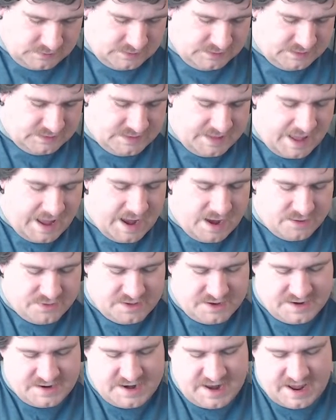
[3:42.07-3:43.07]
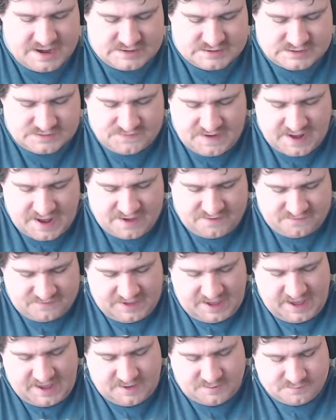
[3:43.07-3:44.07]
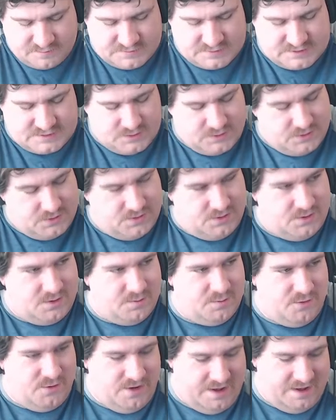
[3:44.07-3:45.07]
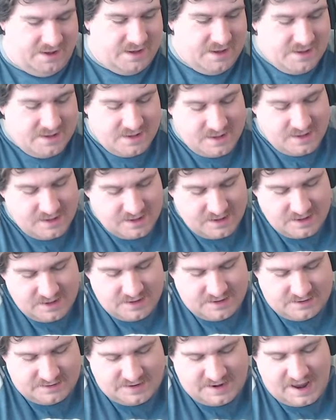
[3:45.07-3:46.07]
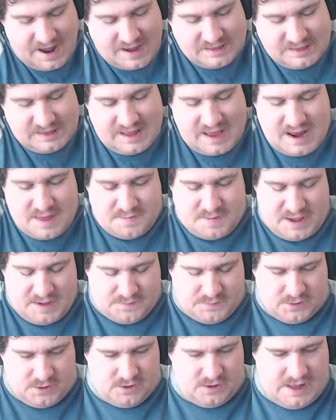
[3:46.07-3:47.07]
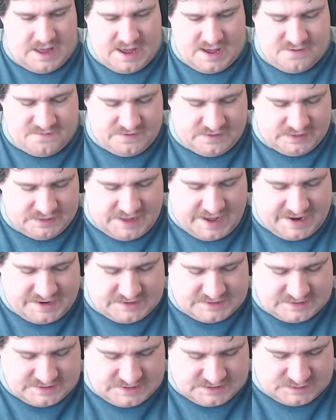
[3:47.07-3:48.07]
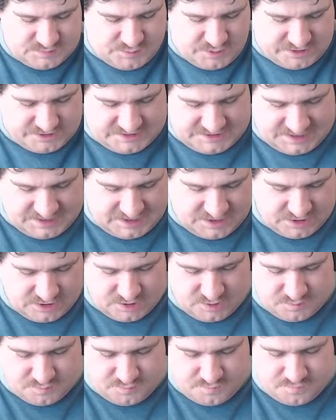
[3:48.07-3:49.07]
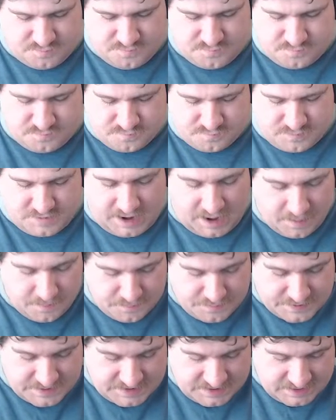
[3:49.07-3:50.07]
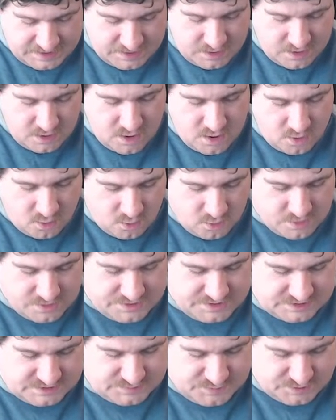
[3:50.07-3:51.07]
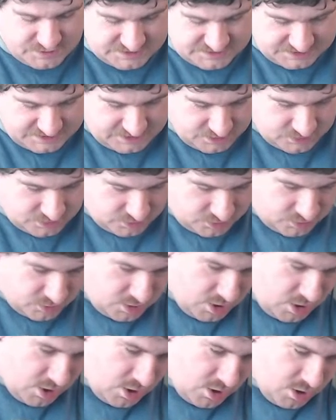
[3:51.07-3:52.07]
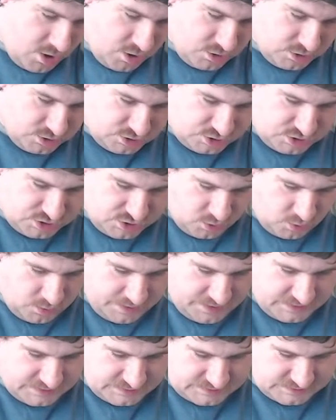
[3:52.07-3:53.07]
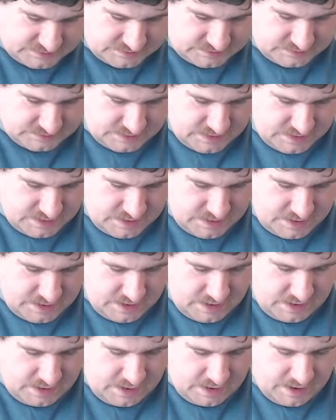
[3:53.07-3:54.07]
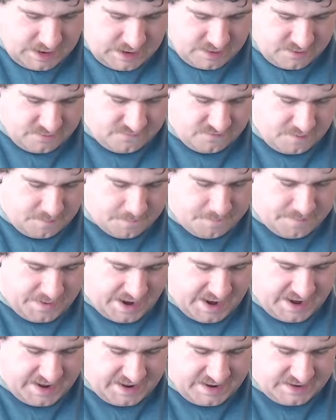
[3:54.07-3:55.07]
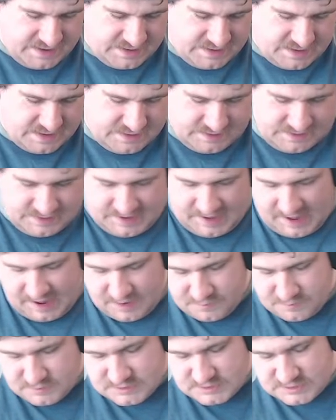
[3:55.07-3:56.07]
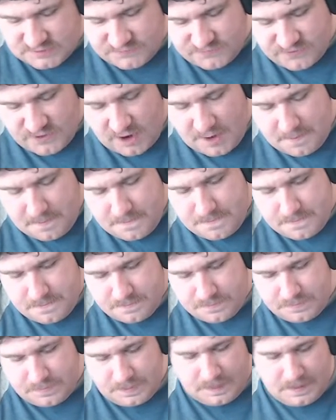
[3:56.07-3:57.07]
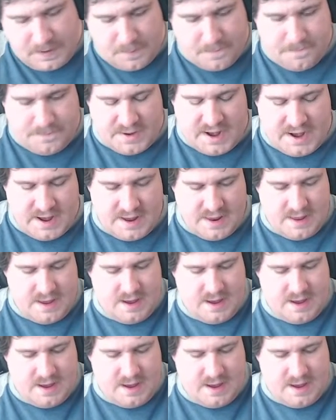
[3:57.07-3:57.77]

Now the next 5 games. Oh boy. Not a lot of people have liked this particular company or this particular choice of buying games from, but